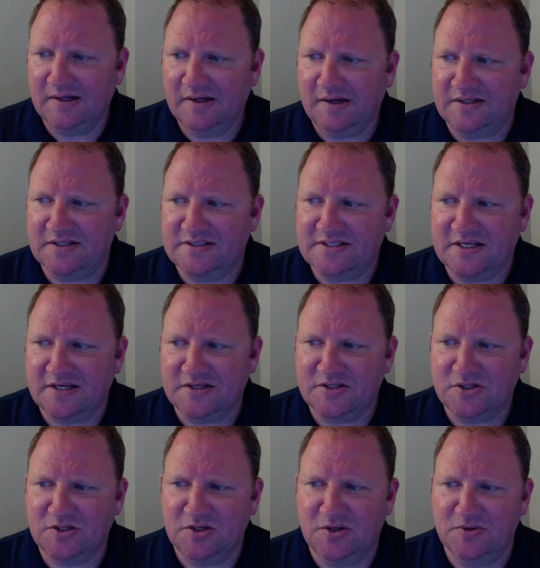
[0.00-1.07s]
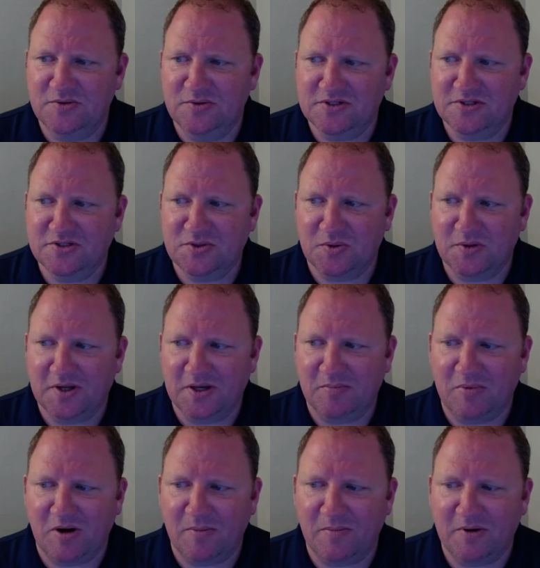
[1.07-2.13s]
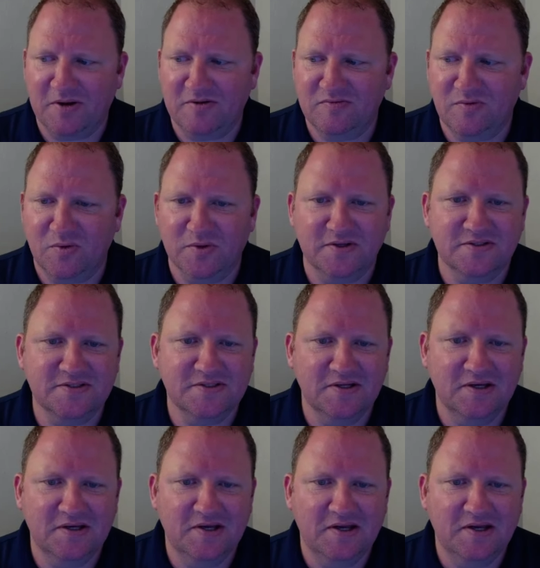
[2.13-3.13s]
it did say use the shorthand property for this,